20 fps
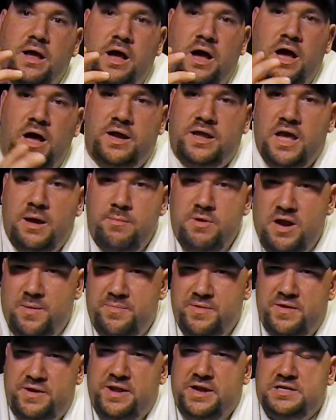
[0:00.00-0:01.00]
Uh, coming
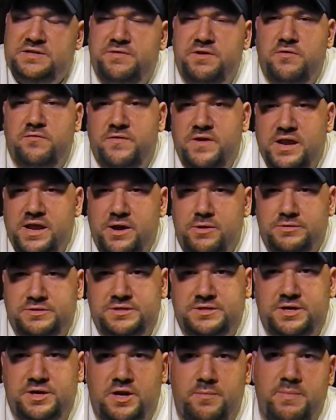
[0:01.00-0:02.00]
up in the next few videos
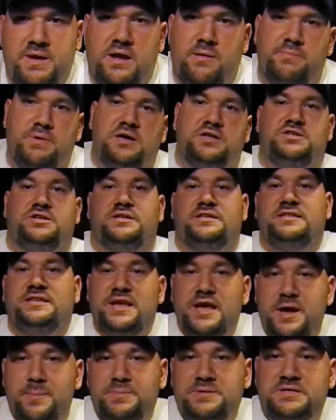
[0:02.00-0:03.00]
is going to be a bunch of
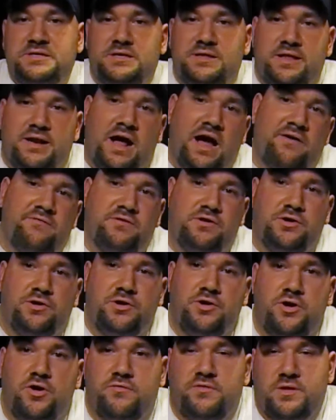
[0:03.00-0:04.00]
tips that I've
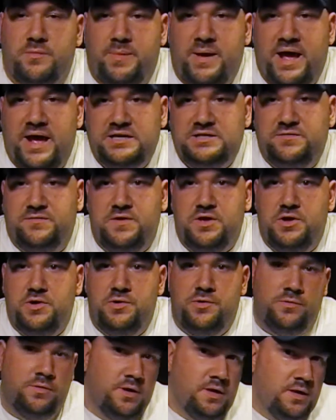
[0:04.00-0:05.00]
learned over the past
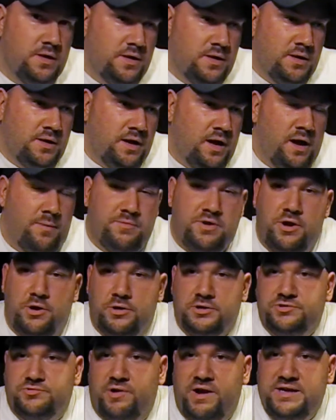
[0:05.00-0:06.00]
few um,
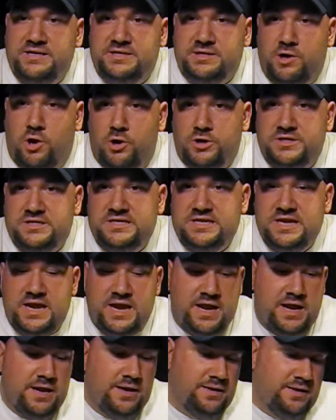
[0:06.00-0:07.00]
years racing
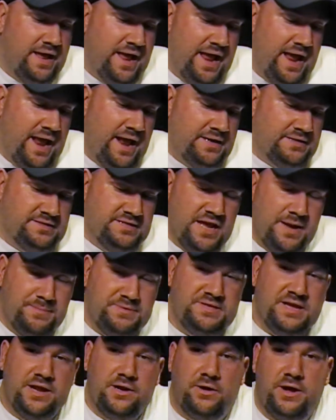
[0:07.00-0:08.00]
RC and
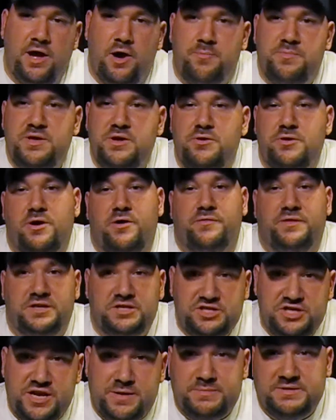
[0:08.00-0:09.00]
tips that'll help you on the
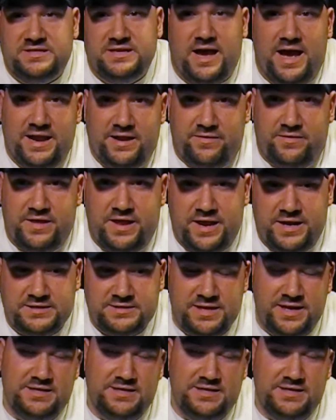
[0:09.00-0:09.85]
cheap side of things.